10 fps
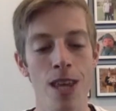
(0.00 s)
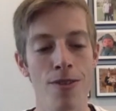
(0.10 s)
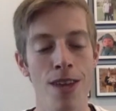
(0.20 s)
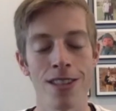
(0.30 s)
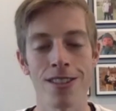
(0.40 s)

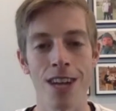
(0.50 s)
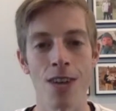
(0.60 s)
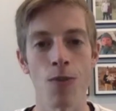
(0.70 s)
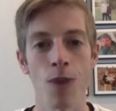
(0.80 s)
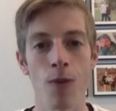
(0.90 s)
that's
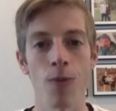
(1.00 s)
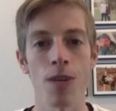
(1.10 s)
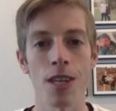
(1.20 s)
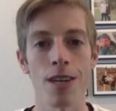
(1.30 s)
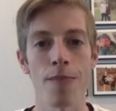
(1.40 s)
kind of where
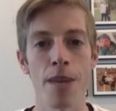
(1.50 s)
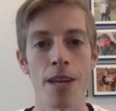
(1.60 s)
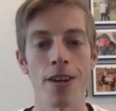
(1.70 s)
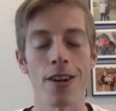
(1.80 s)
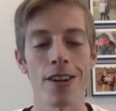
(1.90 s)
we
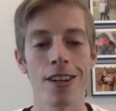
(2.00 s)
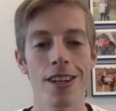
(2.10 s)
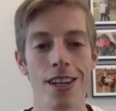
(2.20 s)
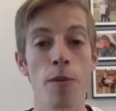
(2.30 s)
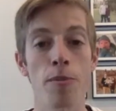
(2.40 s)
make our
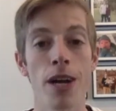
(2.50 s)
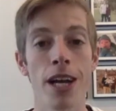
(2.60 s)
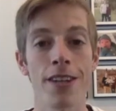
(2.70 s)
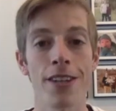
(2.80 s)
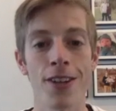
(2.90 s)

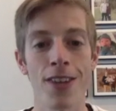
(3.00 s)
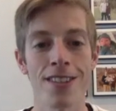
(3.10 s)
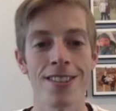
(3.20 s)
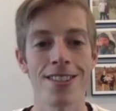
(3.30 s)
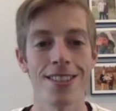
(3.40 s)
bread. You know,
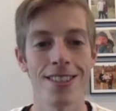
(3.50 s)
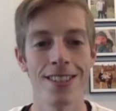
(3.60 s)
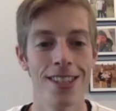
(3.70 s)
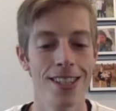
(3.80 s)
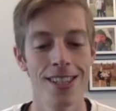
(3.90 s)
that's
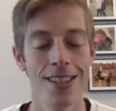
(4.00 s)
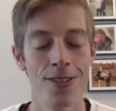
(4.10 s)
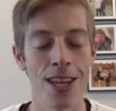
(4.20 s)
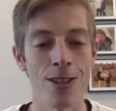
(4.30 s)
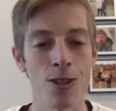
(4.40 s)

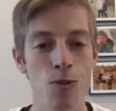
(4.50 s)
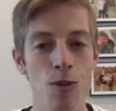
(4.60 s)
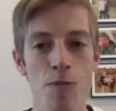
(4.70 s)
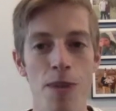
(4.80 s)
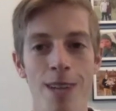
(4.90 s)
our
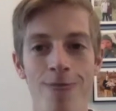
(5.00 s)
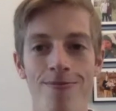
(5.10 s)
sweet spot.